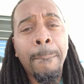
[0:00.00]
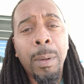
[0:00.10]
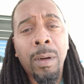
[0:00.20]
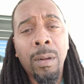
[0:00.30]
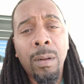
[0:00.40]

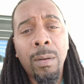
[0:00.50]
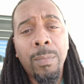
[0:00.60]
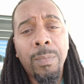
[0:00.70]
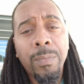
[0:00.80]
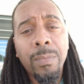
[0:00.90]
But
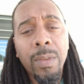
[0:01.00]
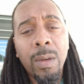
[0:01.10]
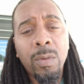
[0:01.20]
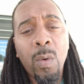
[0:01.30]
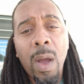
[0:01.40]

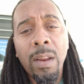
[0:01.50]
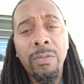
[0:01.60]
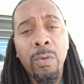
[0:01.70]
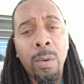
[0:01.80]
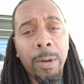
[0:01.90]
it was quite
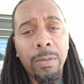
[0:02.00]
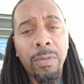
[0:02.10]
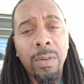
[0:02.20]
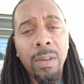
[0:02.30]
informative.